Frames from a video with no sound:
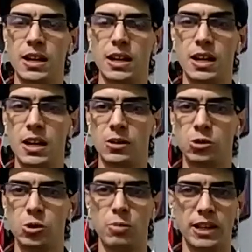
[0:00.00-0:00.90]

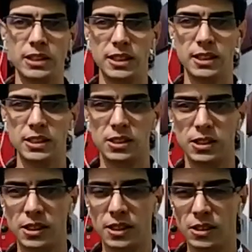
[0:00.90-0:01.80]
country president
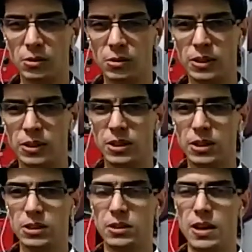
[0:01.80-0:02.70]
which
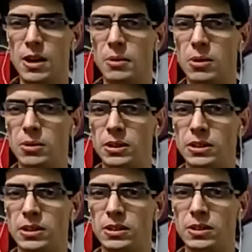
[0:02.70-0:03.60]
is terrible,
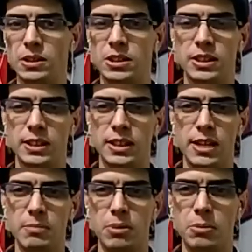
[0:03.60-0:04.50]
is not
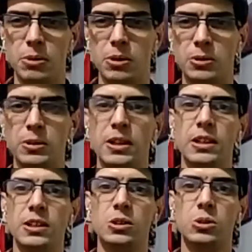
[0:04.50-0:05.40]
capable
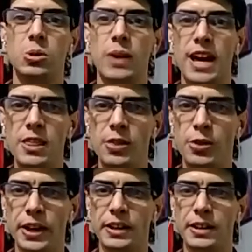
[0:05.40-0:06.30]
to do
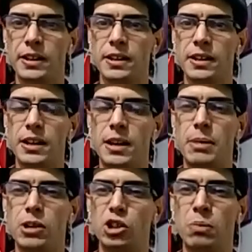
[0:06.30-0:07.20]
anything
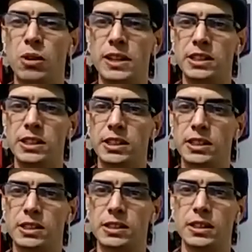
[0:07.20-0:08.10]
about
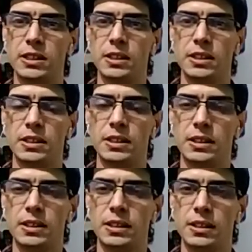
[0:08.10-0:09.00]
politics
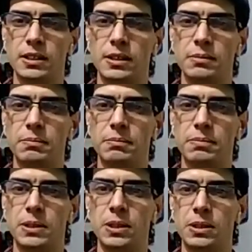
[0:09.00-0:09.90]

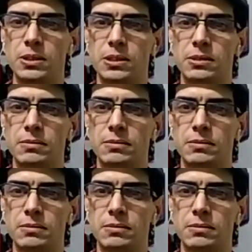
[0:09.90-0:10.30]
because